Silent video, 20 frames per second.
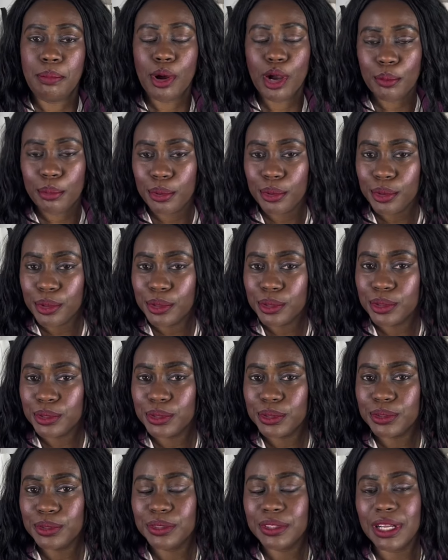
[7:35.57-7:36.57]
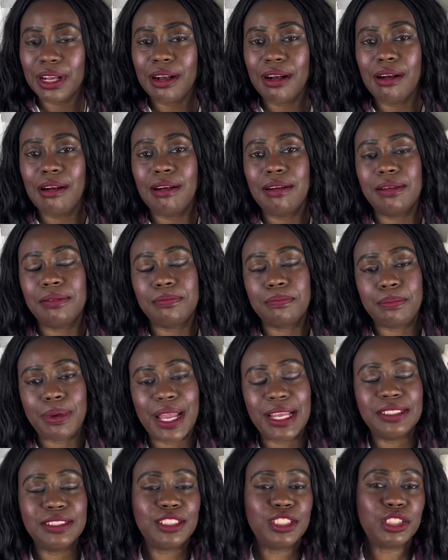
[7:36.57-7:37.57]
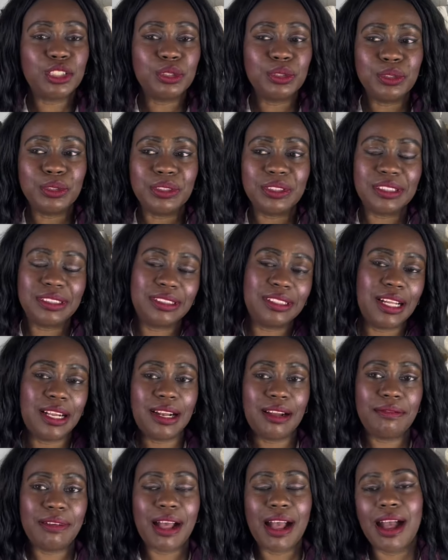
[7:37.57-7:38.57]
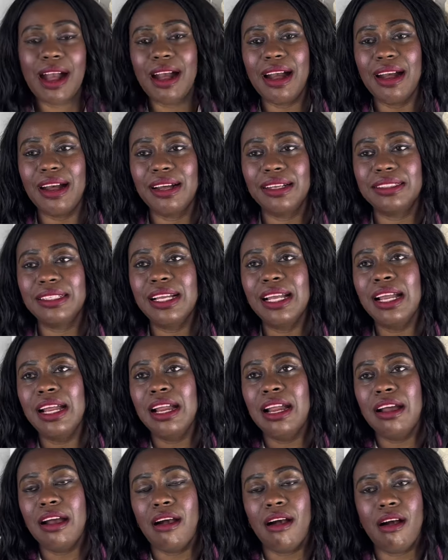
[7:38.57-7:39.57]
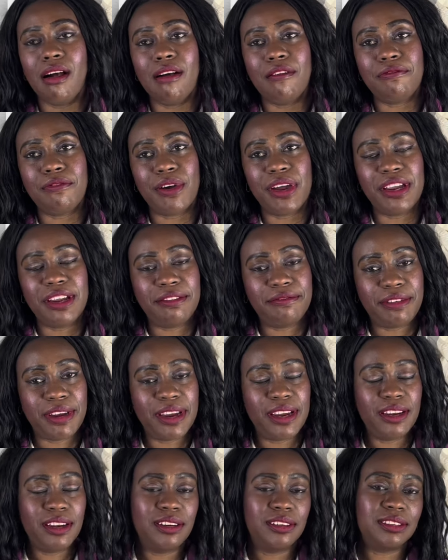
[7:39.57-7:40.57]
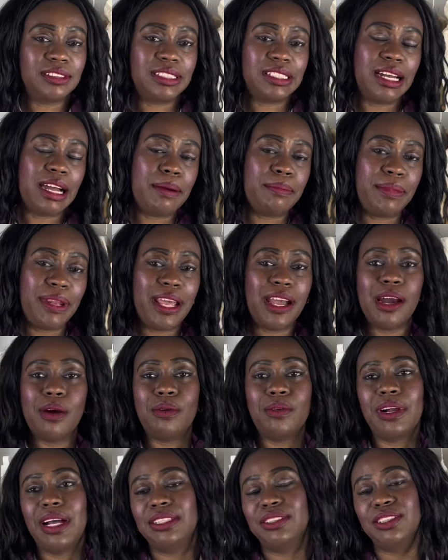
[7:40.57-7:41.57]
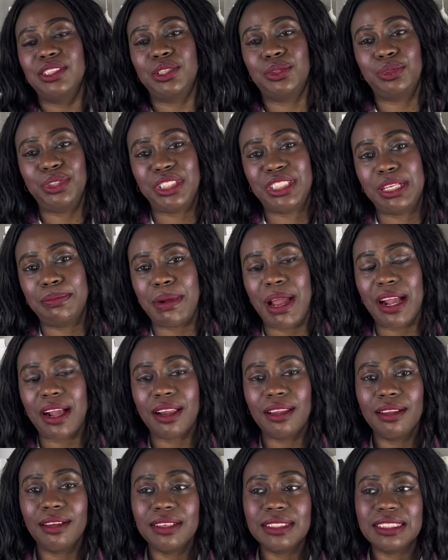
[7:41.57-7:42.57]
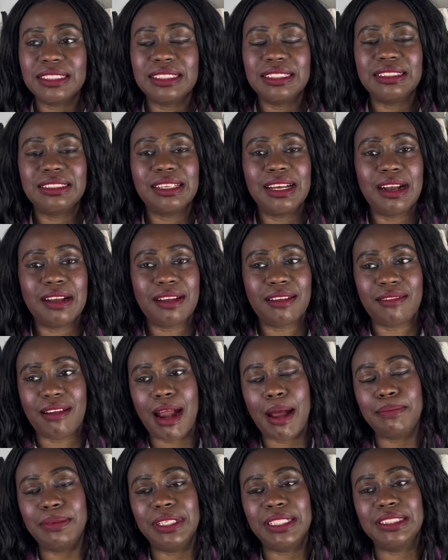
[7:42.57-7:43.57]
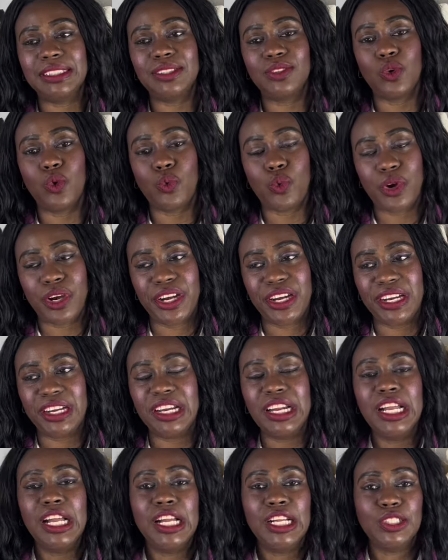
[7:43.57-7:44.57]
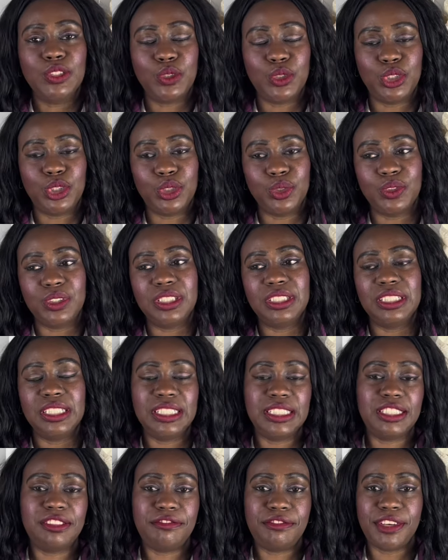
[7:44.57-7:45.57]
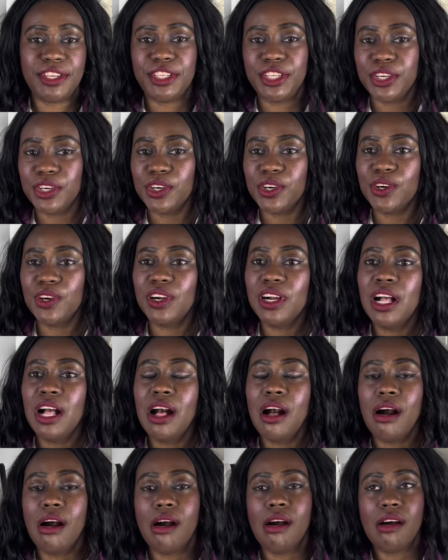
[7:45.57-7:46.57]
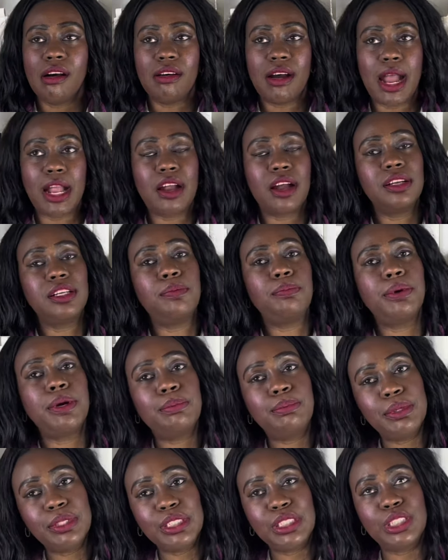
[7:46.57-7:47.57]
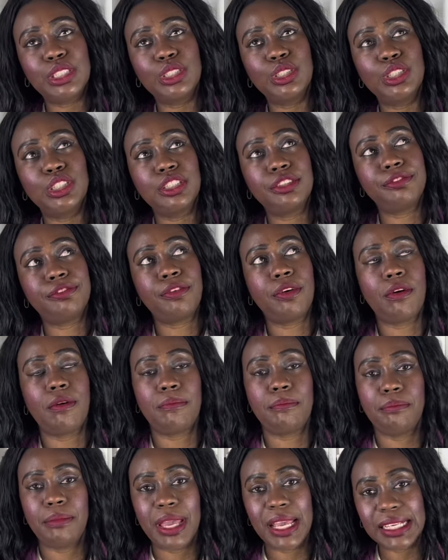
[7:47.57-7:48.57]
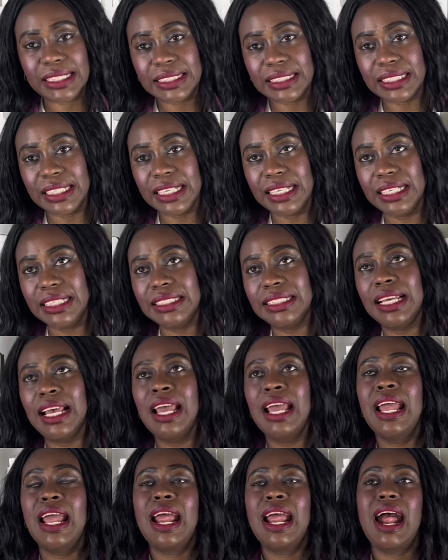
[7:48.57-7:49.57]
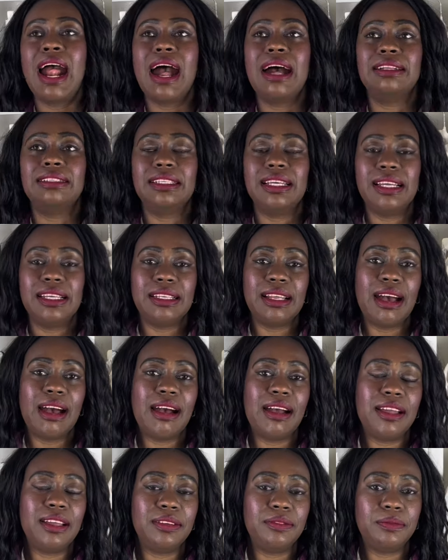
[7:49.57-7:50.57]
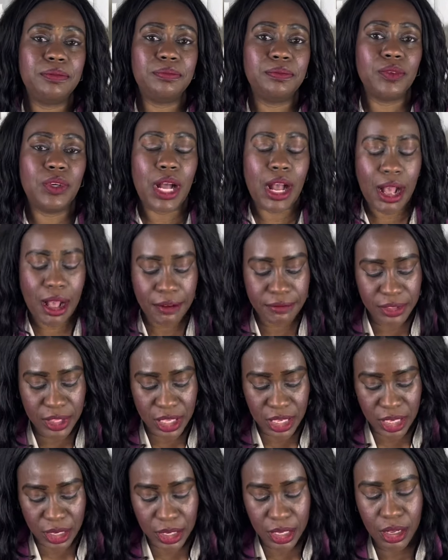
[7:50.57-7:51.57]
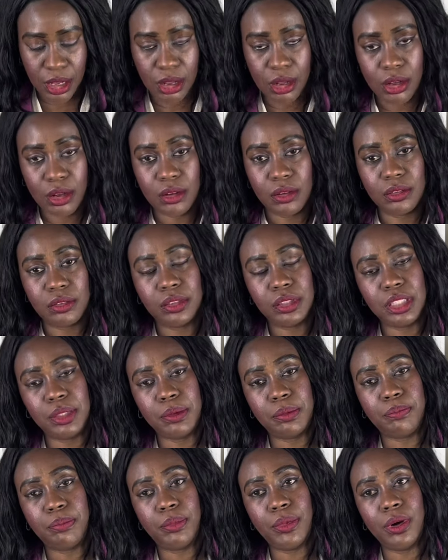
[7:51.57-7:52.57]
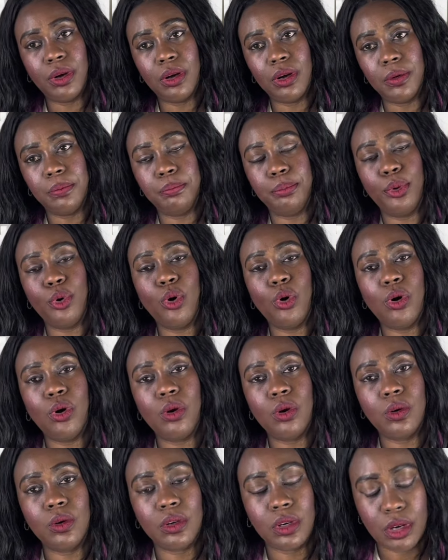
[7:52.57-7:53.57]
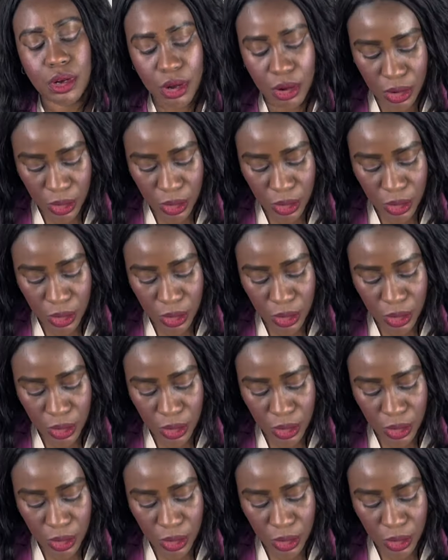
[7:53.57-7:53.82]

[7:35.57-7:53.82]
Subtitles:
purple pantsuit that I've had for a very long time now. I just reached in my closet and grabbed it to wear to shoot this video. I got a purple suit from Macy's, and then I have the bow